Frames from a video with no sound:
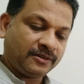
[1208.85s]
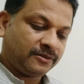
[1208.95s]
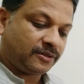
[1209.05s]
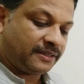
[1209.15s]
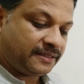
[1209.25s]

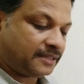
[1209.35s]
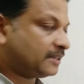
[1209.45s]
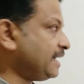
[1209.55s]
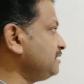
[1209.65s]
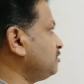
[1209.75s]
So this is a
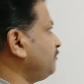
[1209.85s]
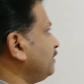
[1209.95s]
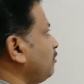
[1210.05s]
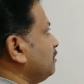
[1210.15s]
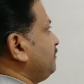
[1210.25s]
case of a
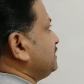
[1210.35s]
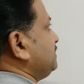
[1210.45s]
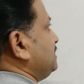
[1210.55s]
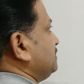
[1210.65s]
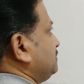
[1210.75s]
convex
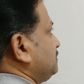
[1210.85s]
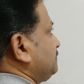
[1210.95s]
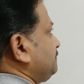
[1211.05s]
lens.